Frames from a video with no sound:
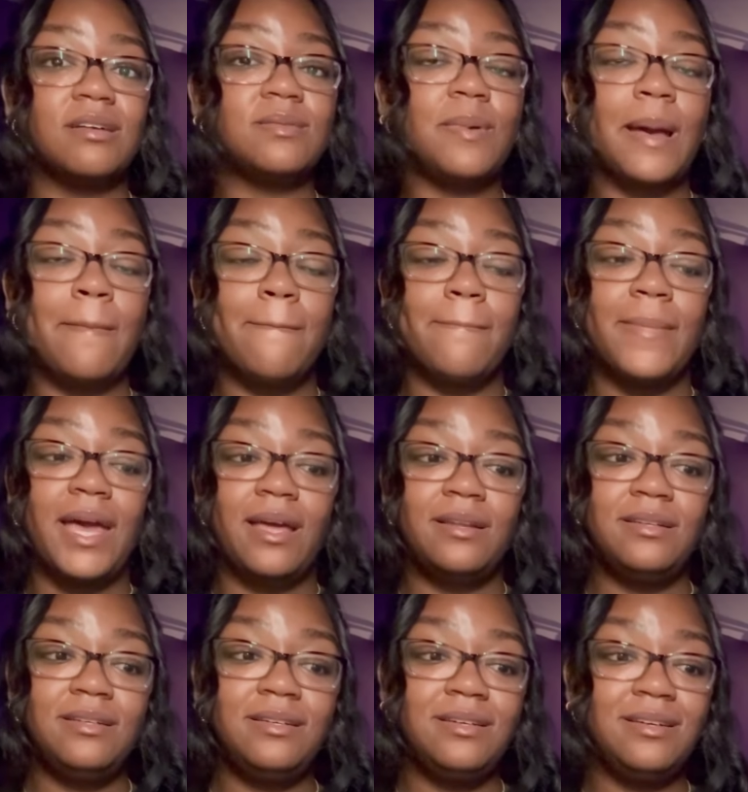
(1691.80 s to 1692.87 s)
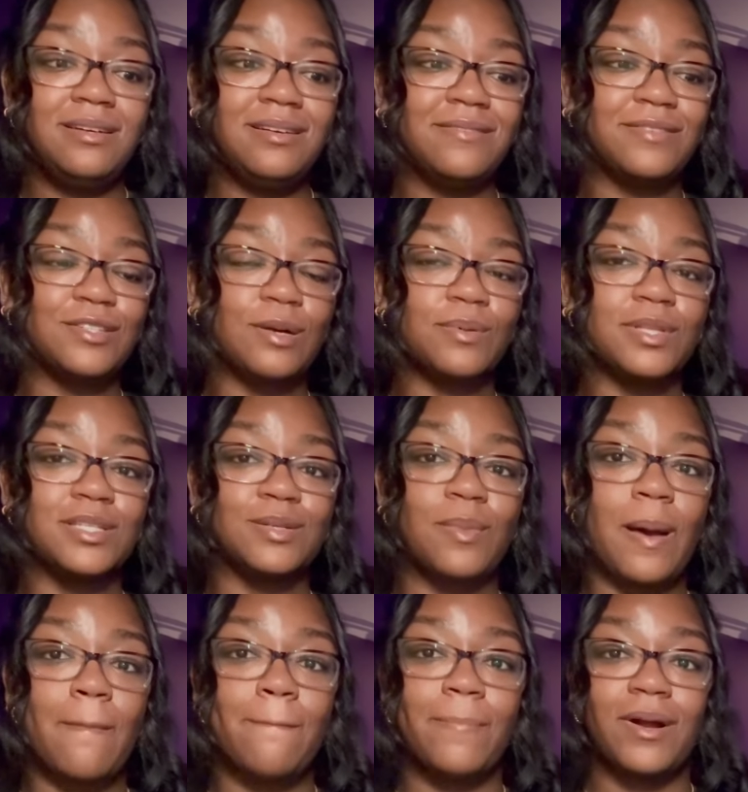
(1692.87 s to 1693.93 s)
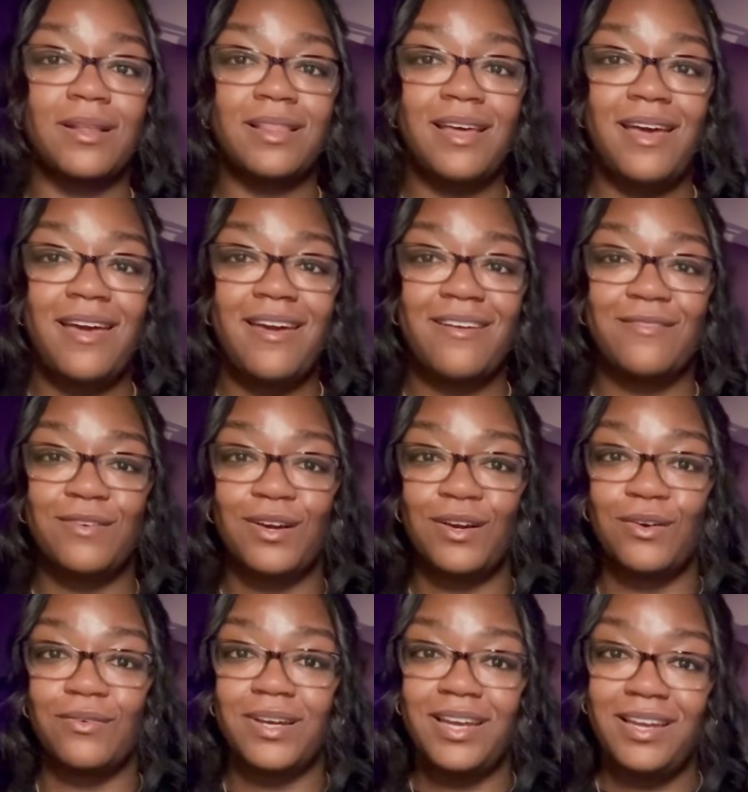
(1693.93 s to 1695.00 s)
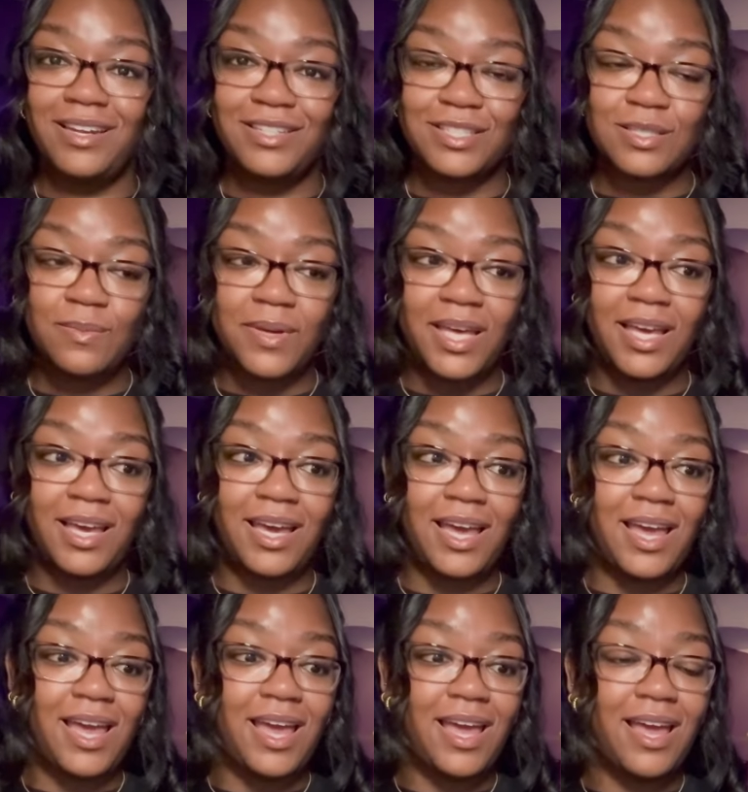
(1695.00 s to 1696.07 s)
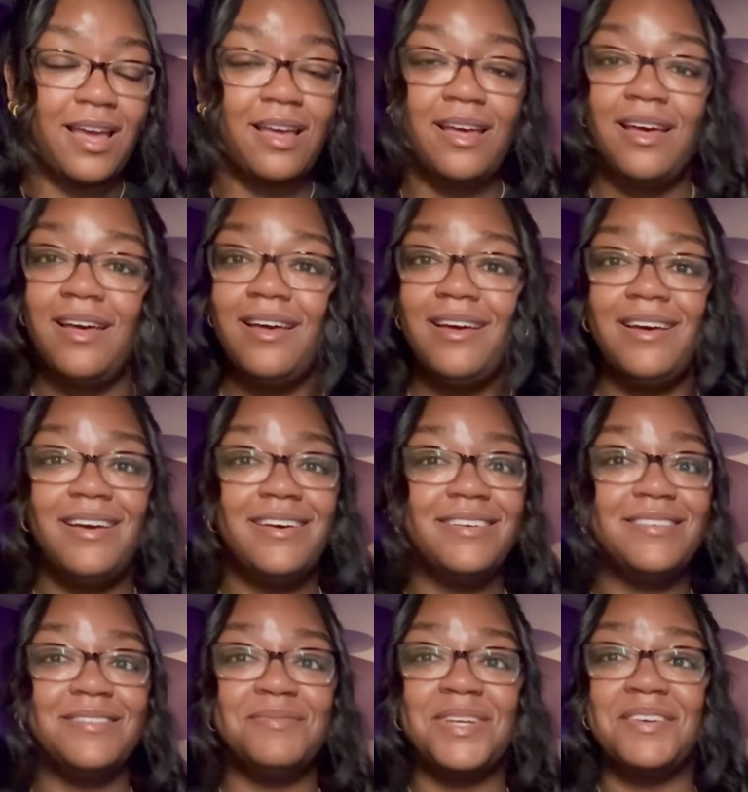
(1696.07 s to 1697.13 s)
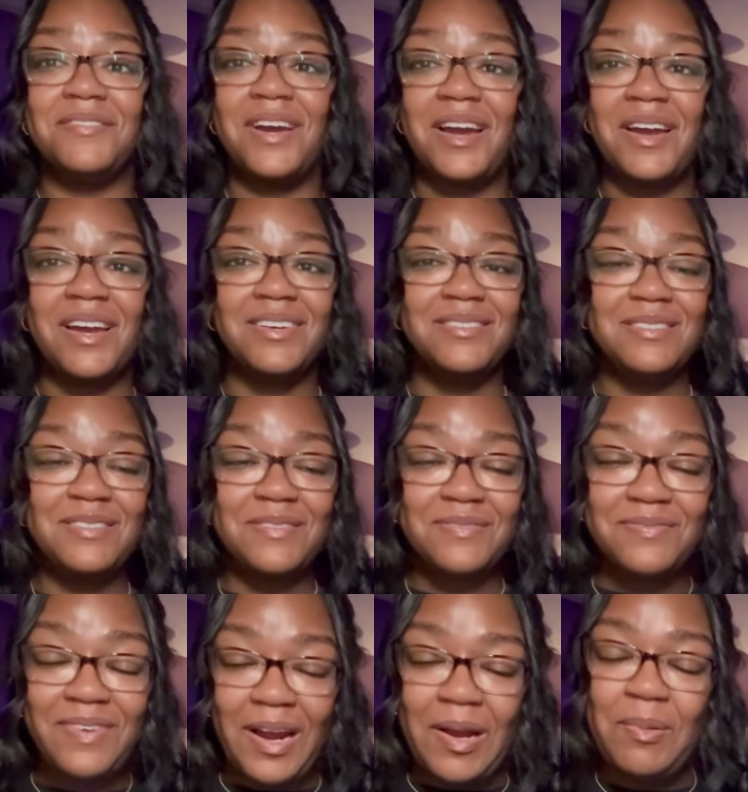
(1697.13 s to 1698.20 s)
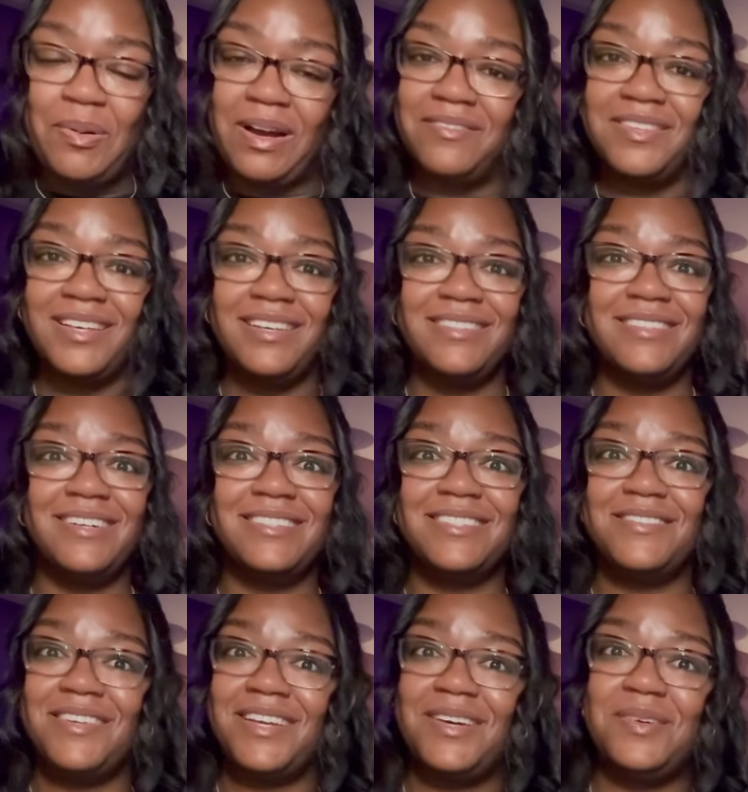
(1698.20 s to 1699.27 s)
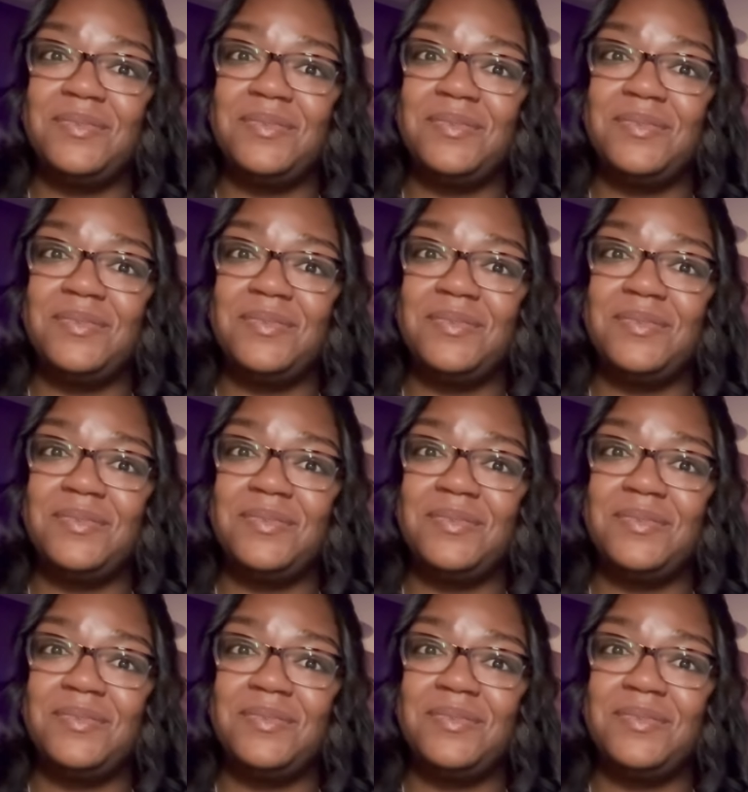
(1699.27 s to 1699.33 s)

out to my men for dropping this on my birthday, and for Green just being very, very prevalent throughout this video,